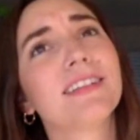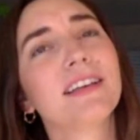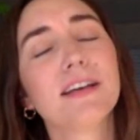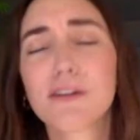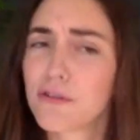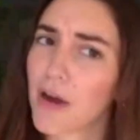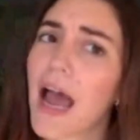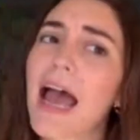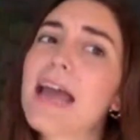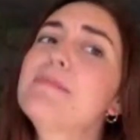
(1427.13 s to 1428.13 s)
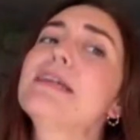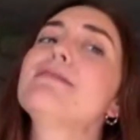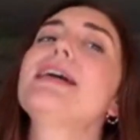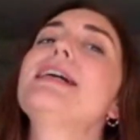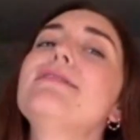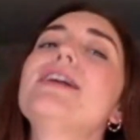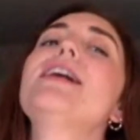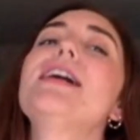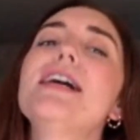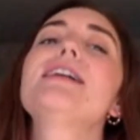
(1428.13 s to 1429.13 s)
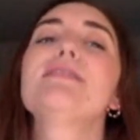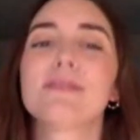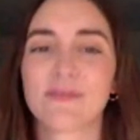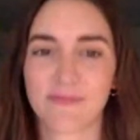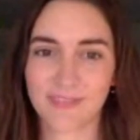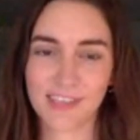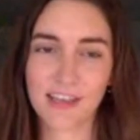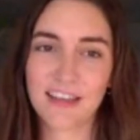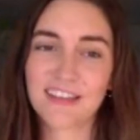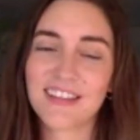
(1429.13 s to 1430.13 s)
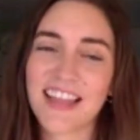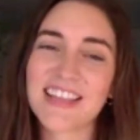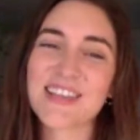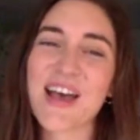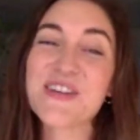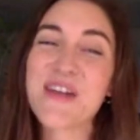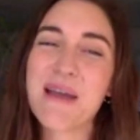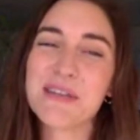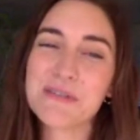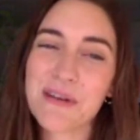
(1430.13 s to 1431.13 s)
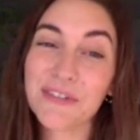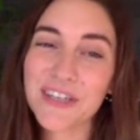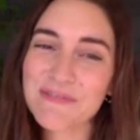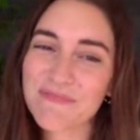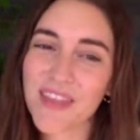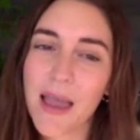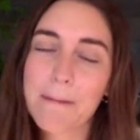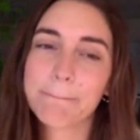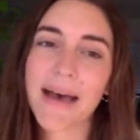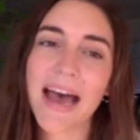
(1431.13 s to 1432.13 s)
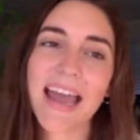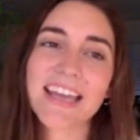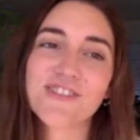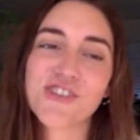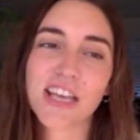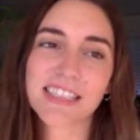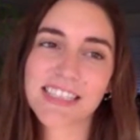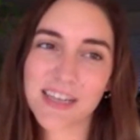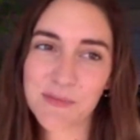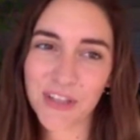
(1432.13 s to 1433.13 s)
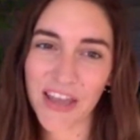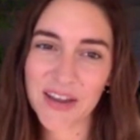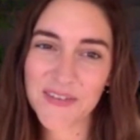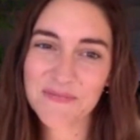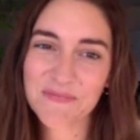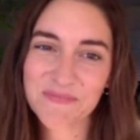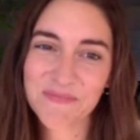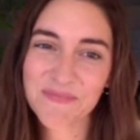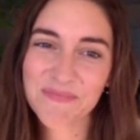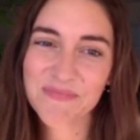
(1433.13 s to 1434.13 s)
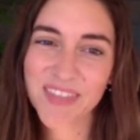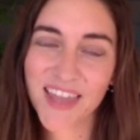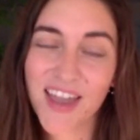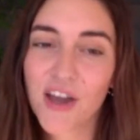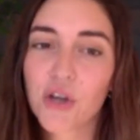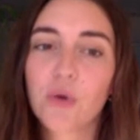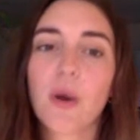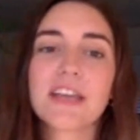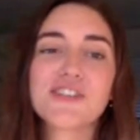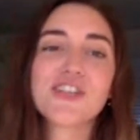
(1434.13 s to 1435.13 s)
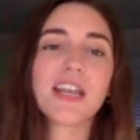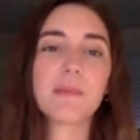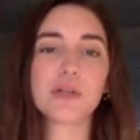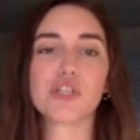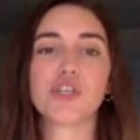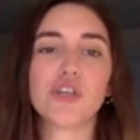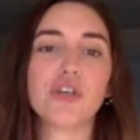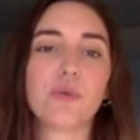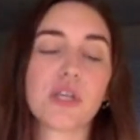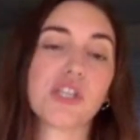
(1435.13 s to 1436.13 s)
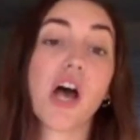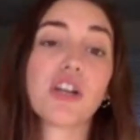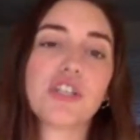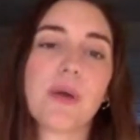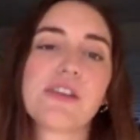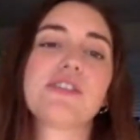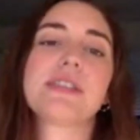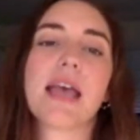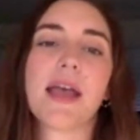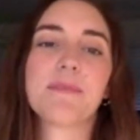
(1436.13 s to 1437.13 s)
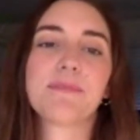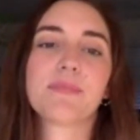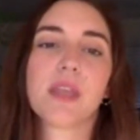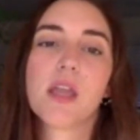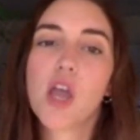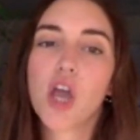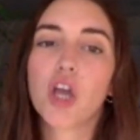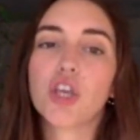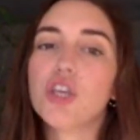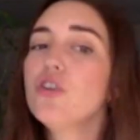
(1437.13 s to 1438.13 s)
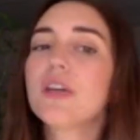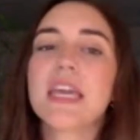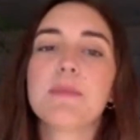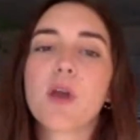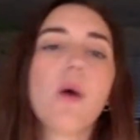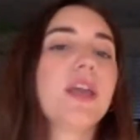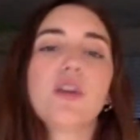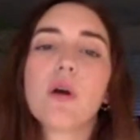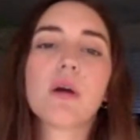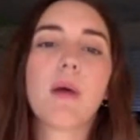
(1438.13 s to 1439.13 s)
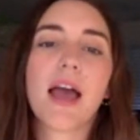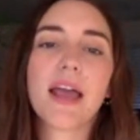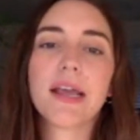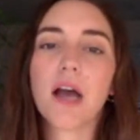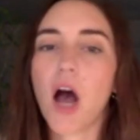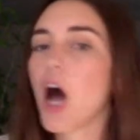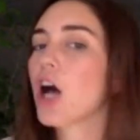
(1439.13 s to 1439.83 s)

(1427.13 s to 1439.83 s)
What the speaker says: Cry me a river. That's Cry Me a River by Justin Timberlake. Question number 2, or song 2, I should say. You keep going your way, I'll